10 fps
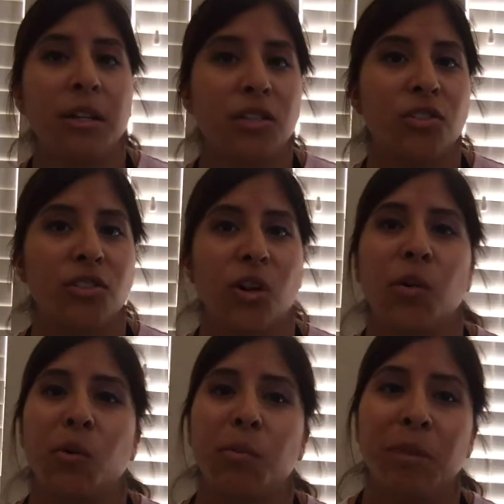
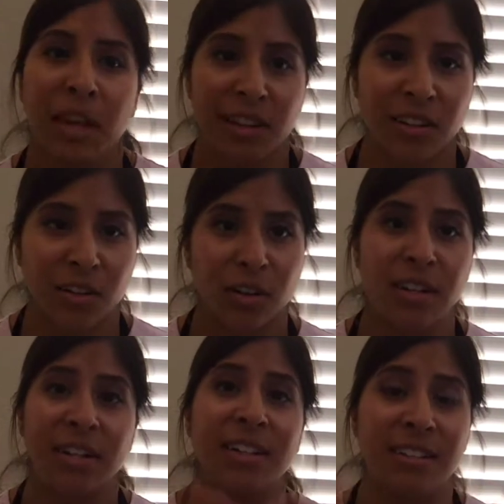So blended
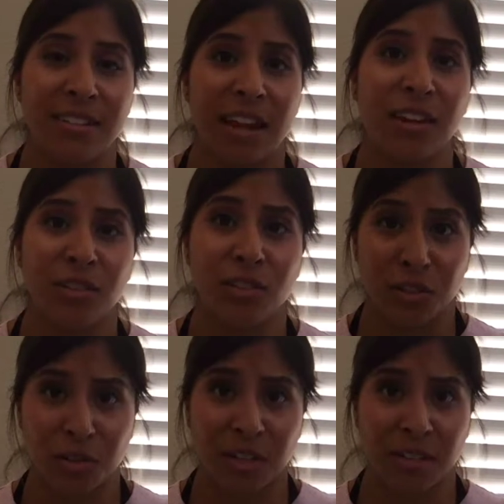learning can set your
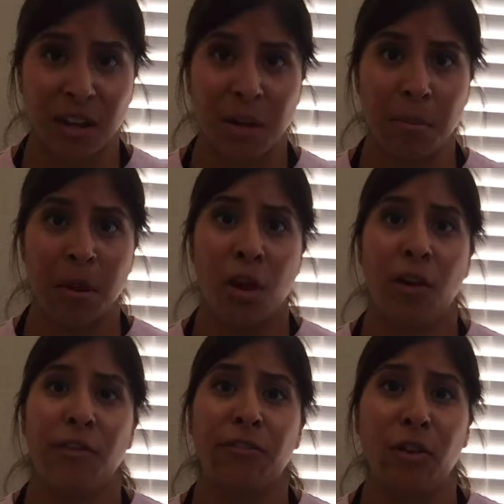students up
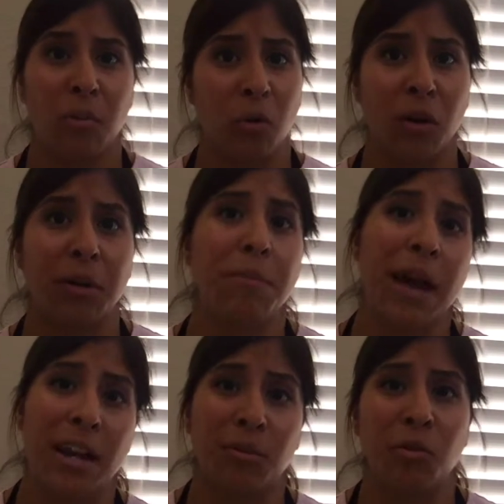for a more
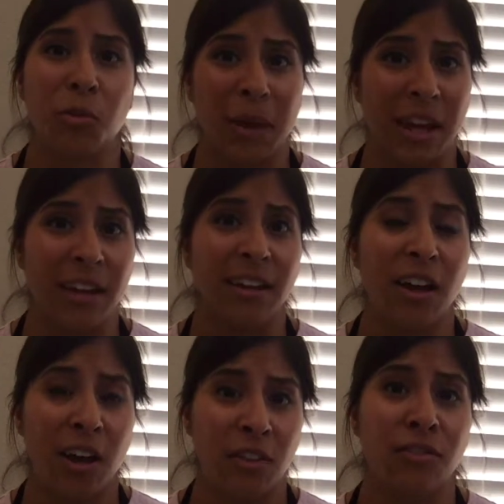compatible way
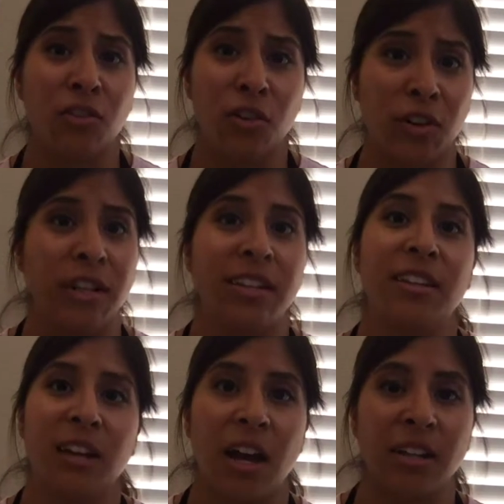of learning
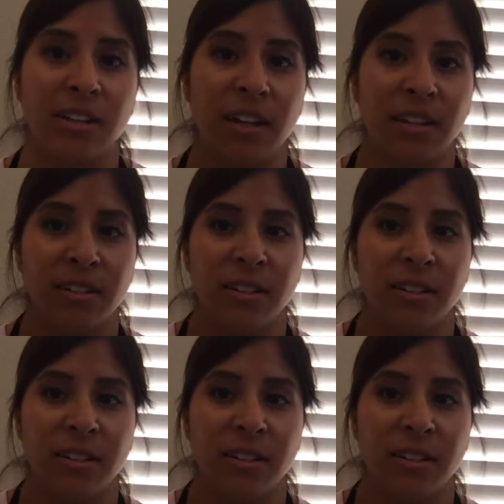the content.